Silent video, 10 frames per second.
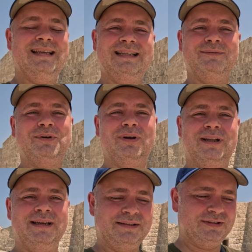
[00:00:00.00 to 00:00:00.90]
they've got
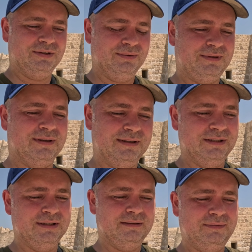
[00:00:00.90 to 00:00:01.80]
like two
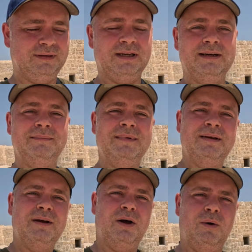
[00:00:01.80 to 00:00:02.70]
kind of like
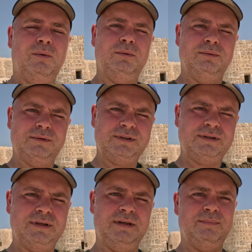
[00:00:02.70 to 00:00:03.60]

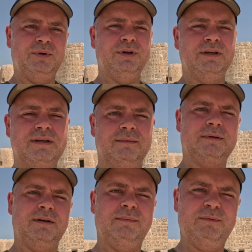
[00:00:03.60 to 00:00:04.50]
holes in the buildings, so
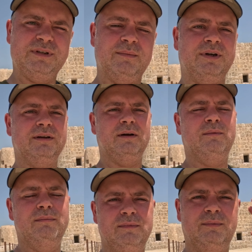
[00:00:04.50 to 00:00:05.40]
kind of resembling like
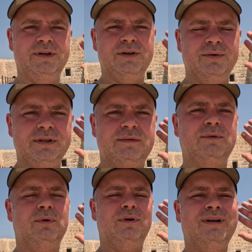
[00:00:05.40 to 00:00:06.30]
windows
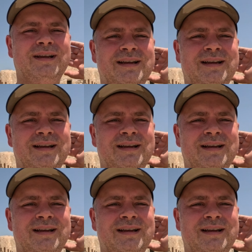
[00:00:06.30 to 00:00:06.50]
for